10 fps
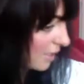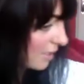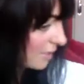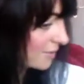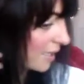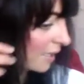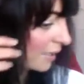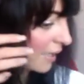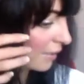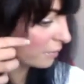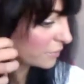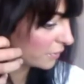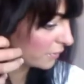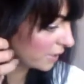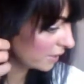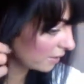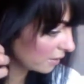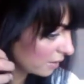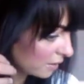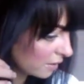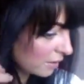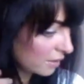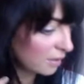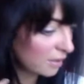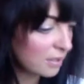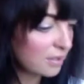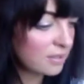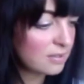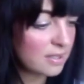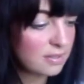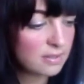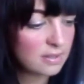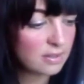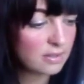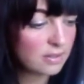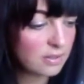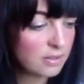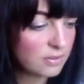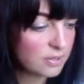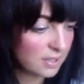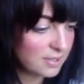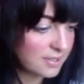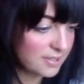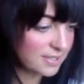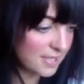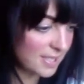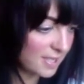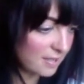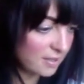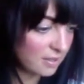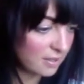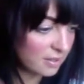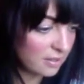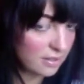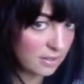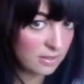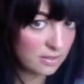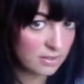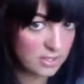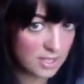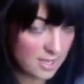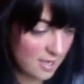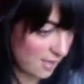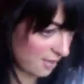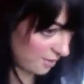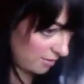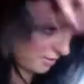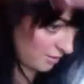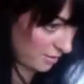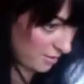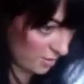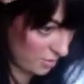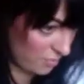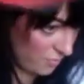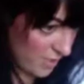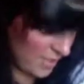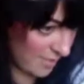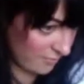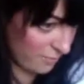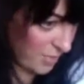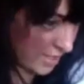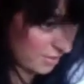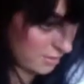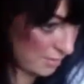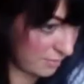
entirely how I'm doing it. You can then usually see and shake your hair where you haven't been.